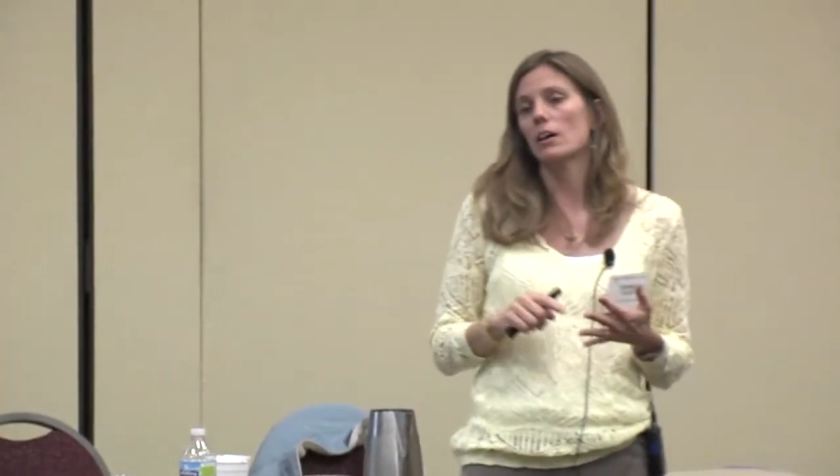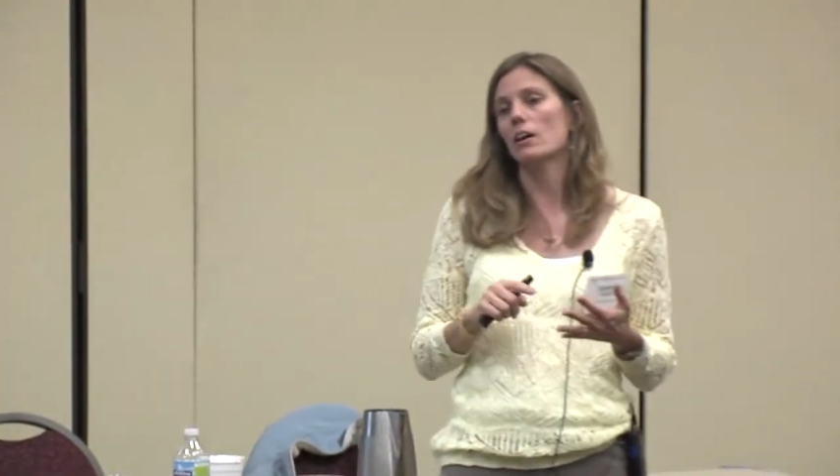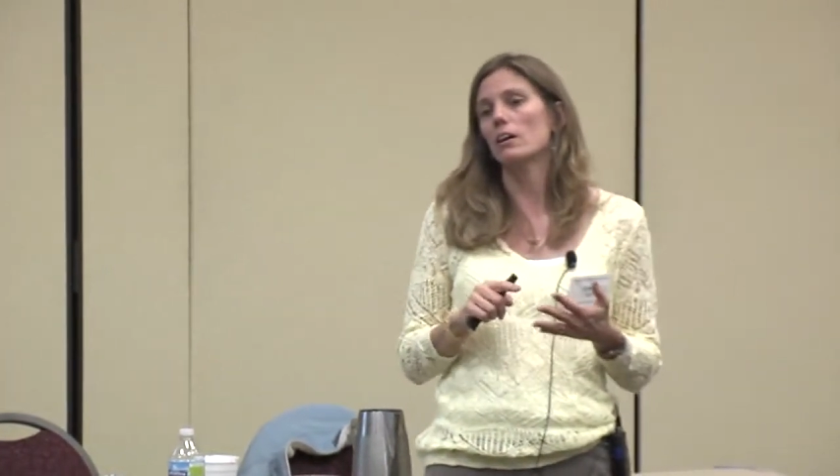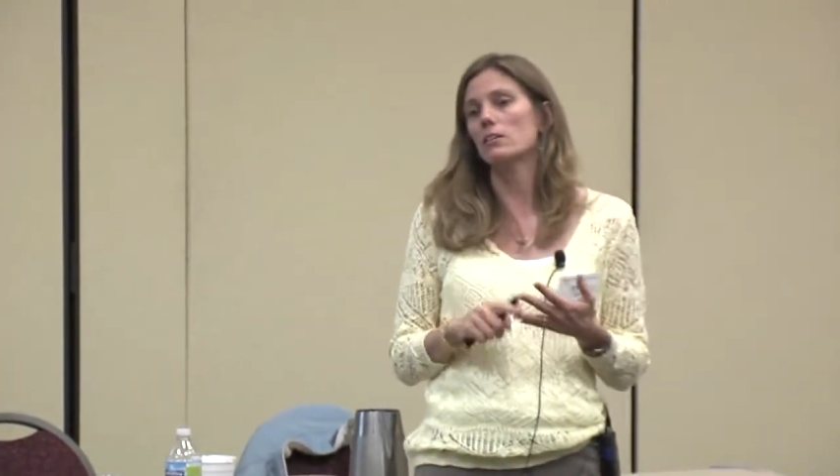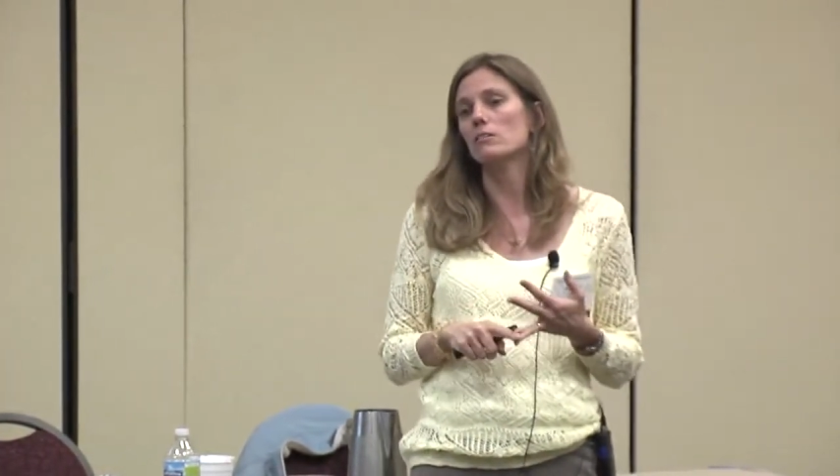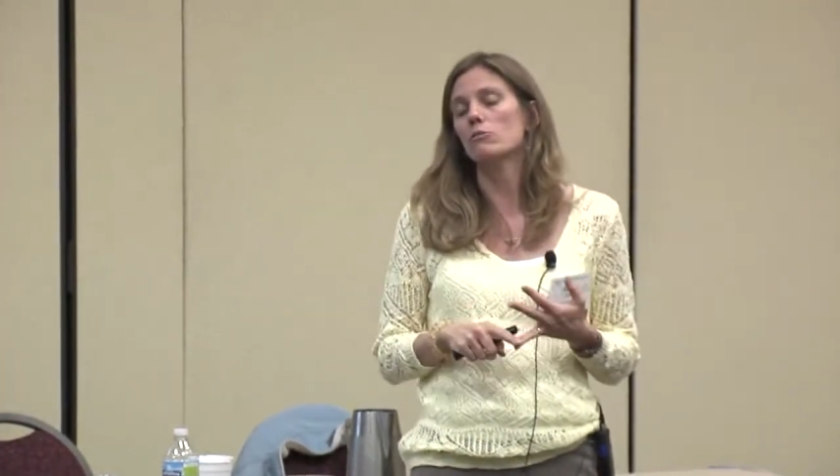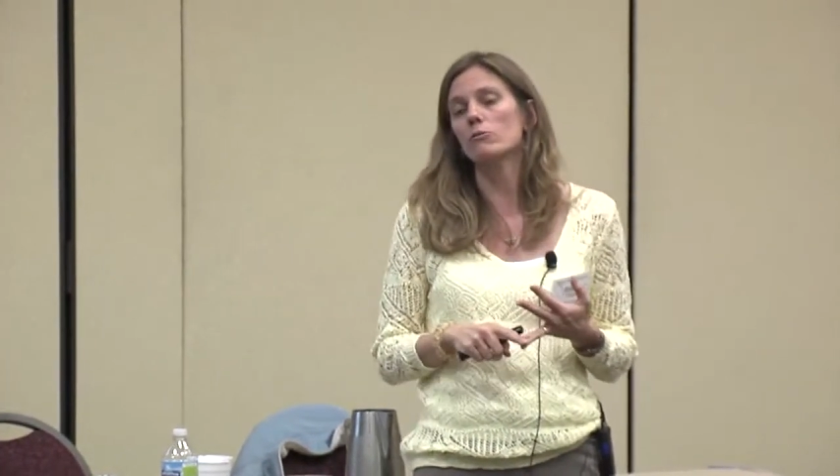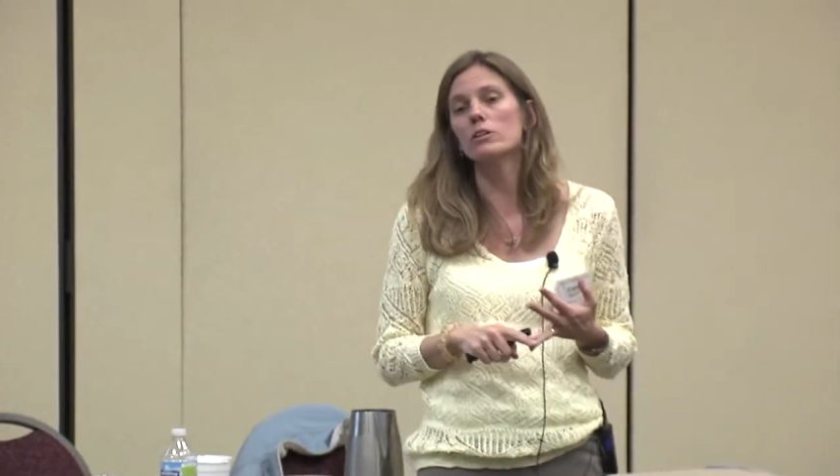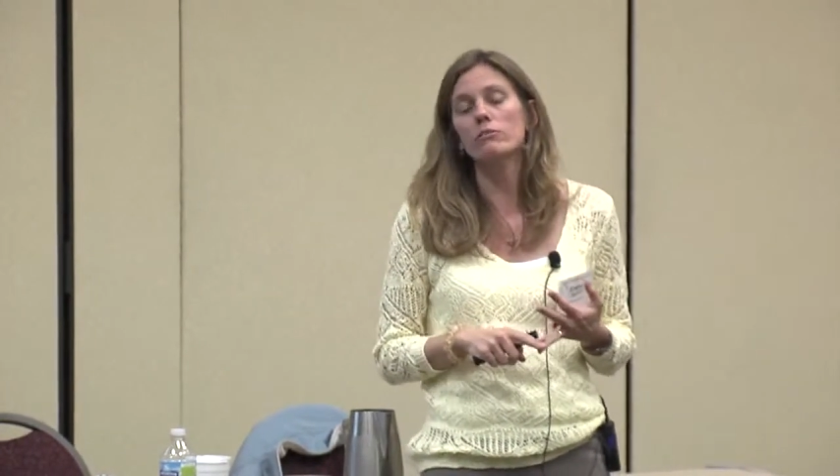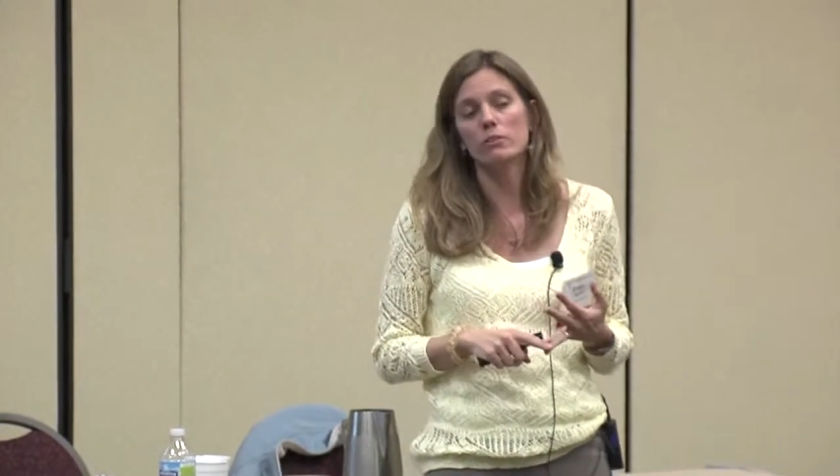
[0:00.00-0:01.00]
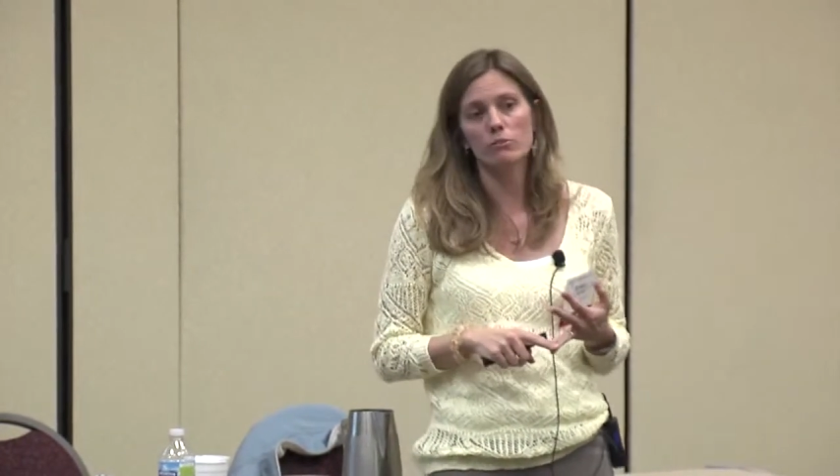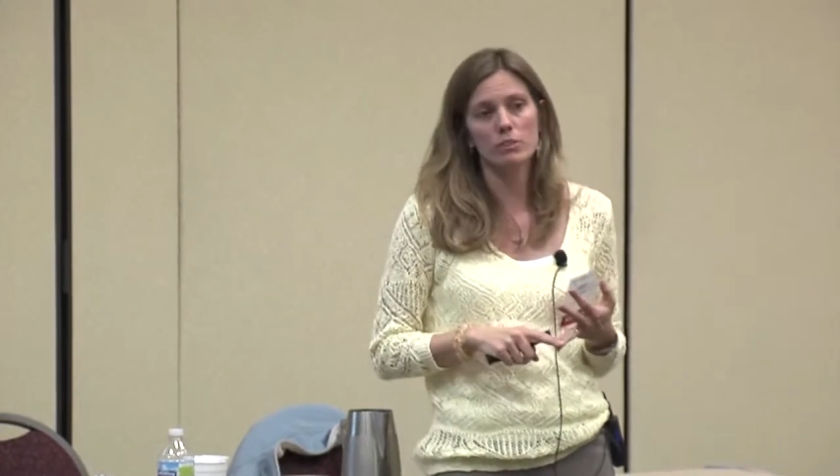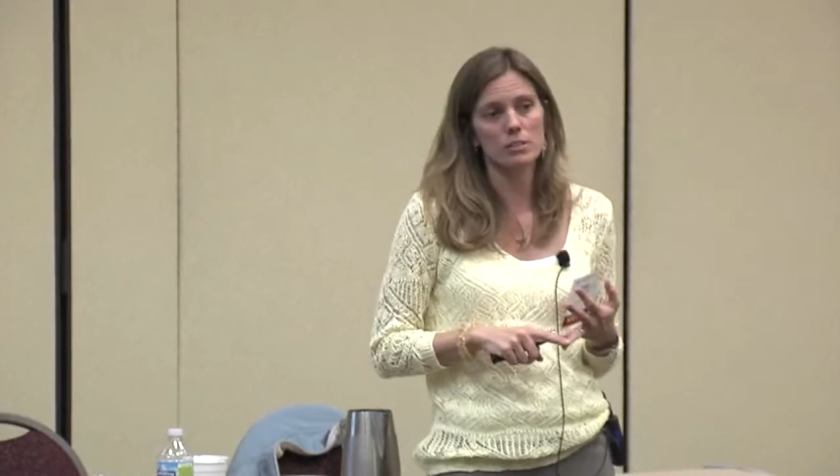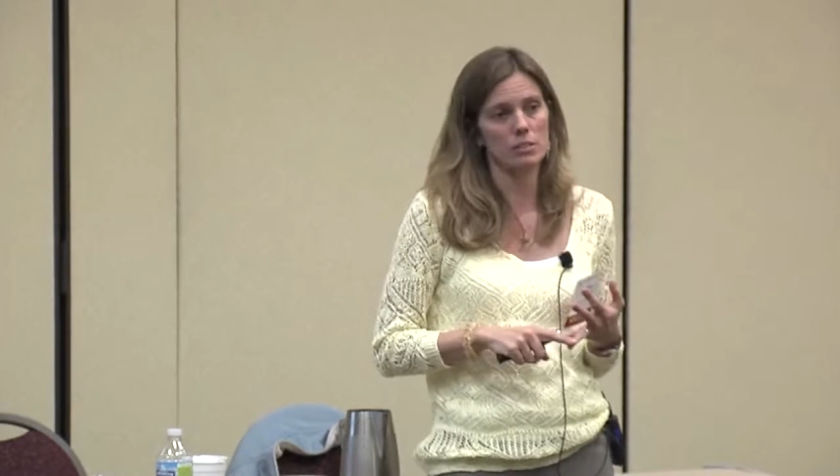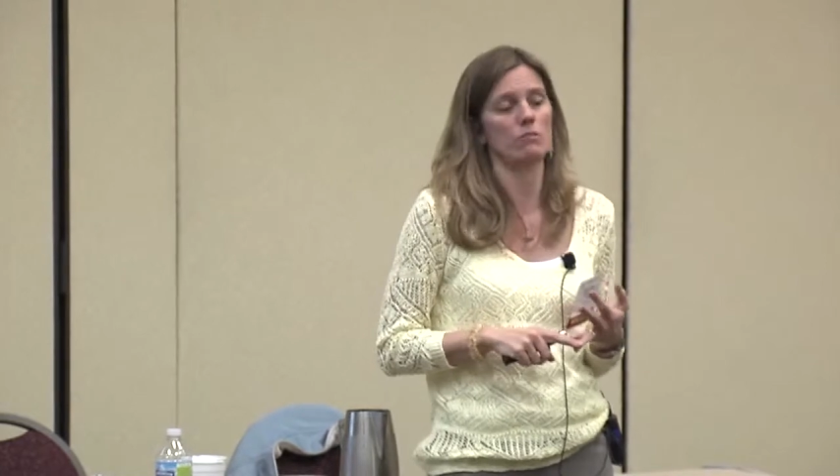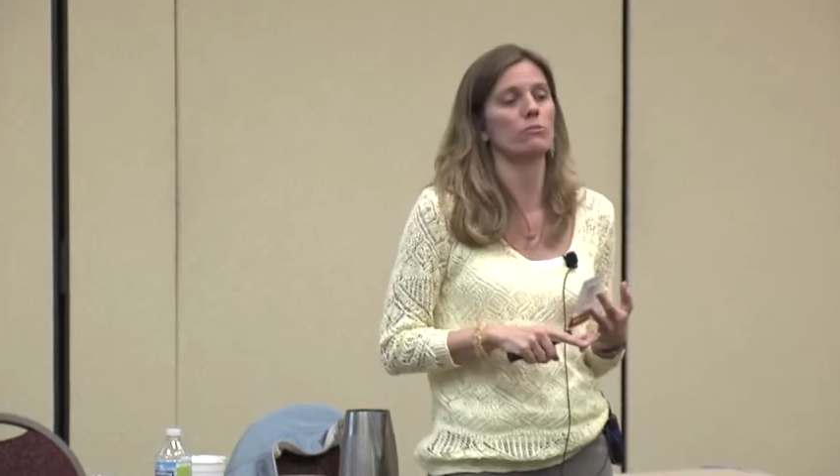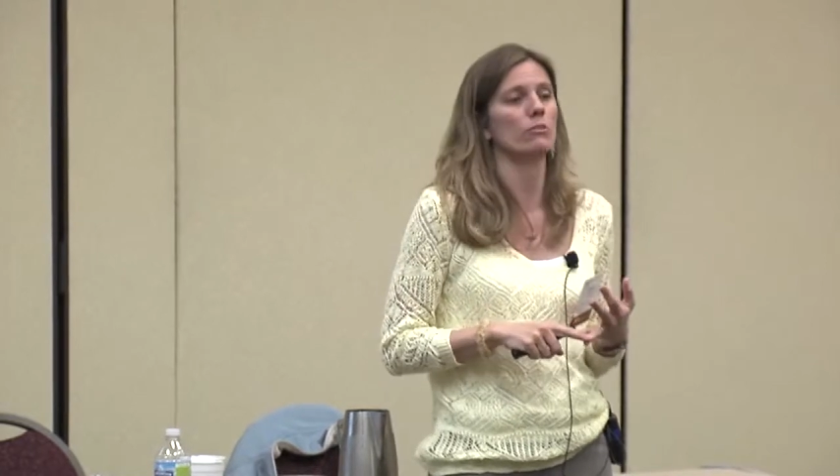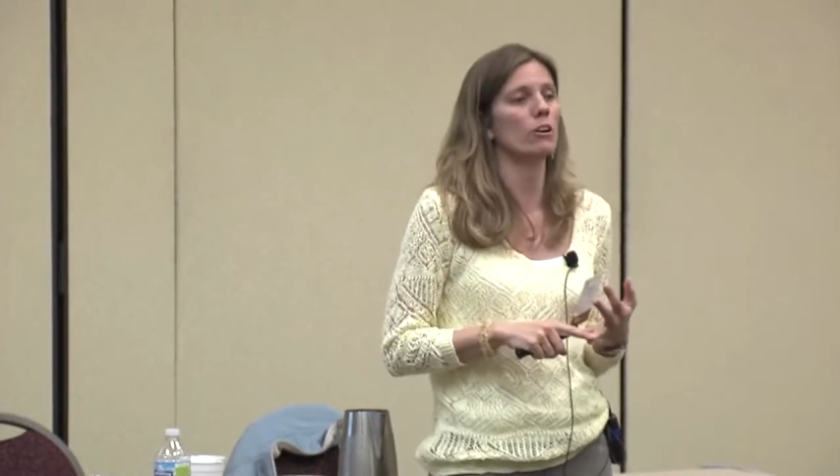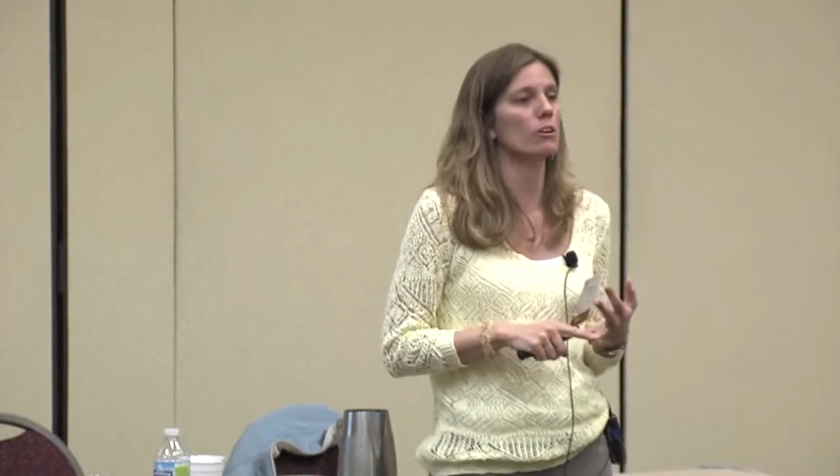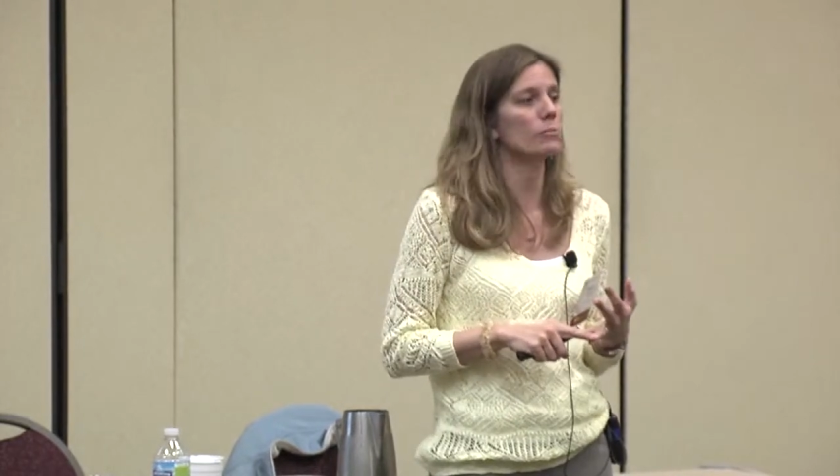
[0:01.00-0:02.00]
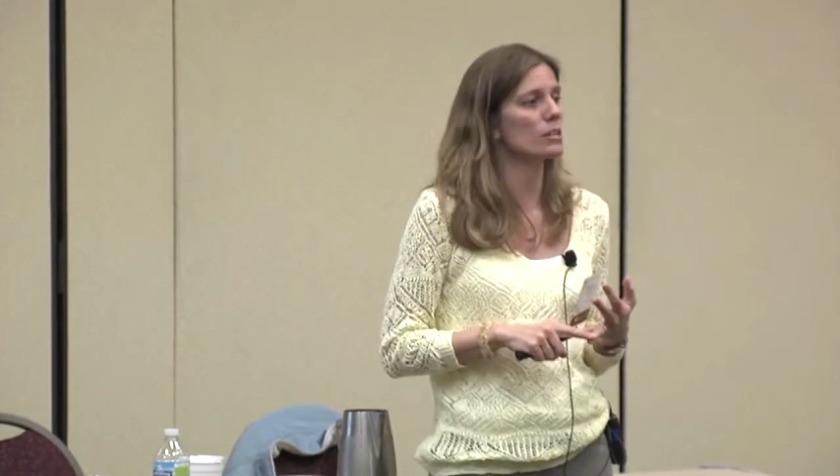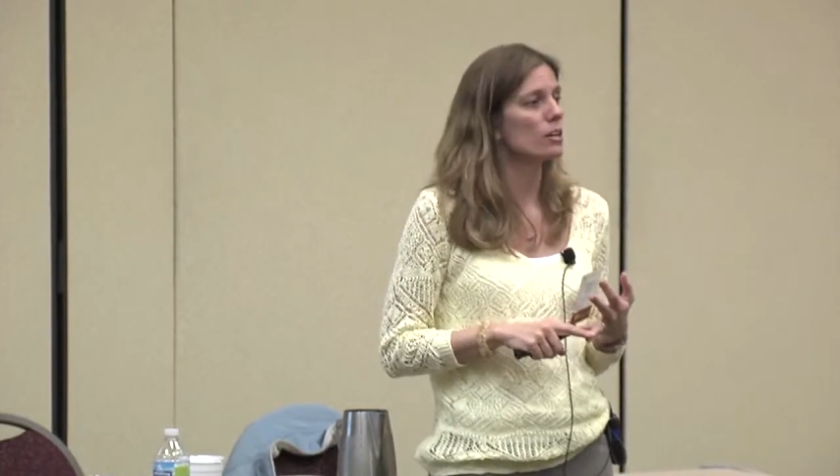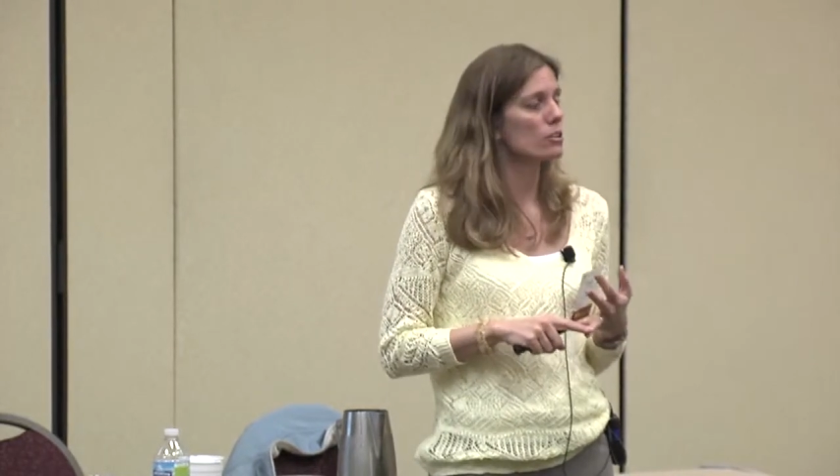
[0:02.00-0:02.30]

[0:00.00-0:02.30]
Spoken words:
and 3 feet for the 10-foot arms.